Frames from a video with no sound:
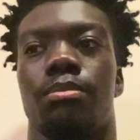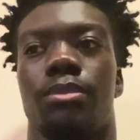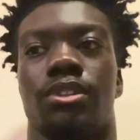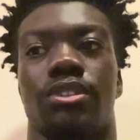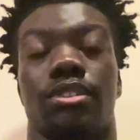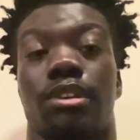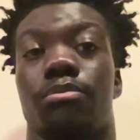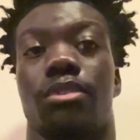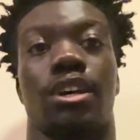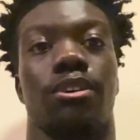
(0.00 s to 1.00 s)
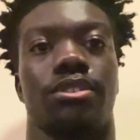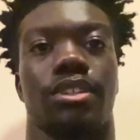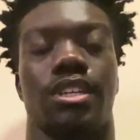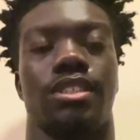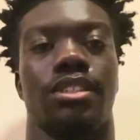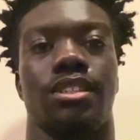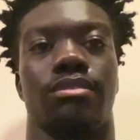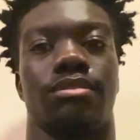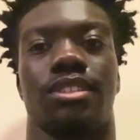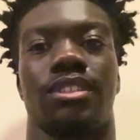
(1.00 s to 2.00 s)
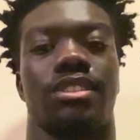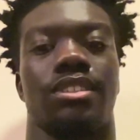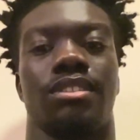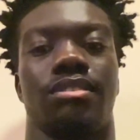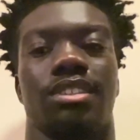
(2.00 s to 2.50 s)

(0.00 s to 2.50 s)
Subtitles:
Because when I was 18, 16,